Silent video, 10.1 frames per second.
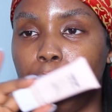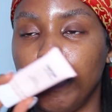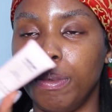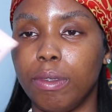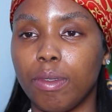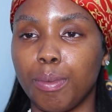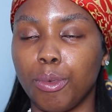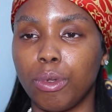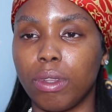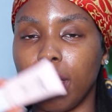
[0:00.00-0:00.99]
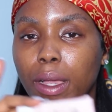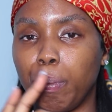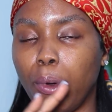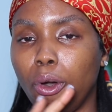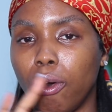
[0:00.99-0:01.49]
baby smooth,
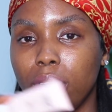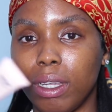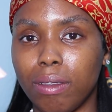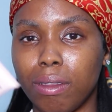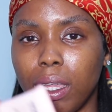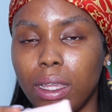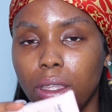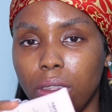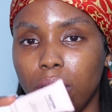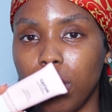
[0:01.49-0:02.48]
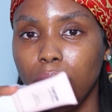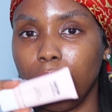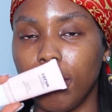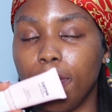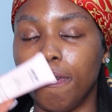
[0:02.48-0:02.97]
like poreless, like
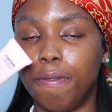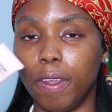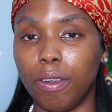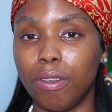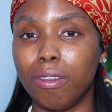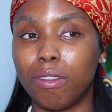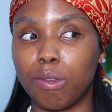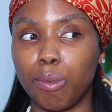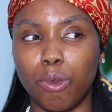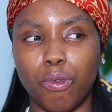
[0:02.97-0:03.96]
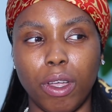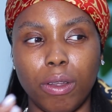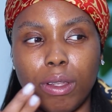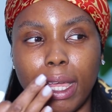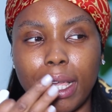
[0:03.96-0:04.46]
very smooth,
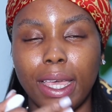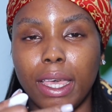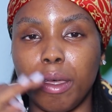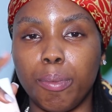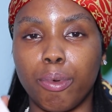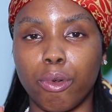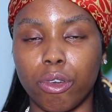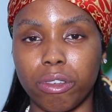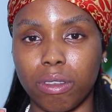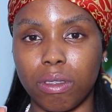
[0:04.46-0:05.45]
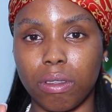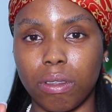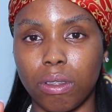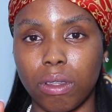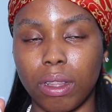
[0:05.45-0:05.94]
very like
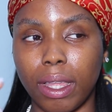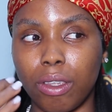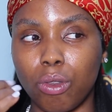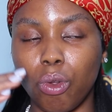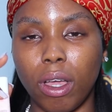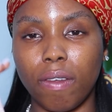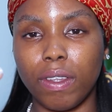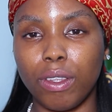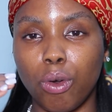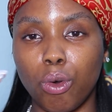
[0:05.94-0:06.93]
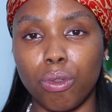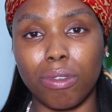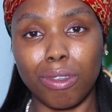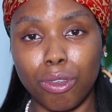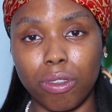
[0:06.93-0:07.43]
airbrushed, like you don't have any
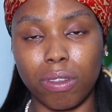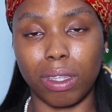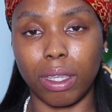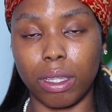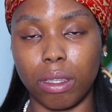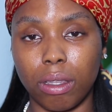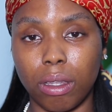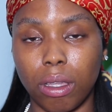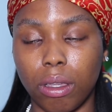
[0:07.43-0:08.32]
holes in your skin.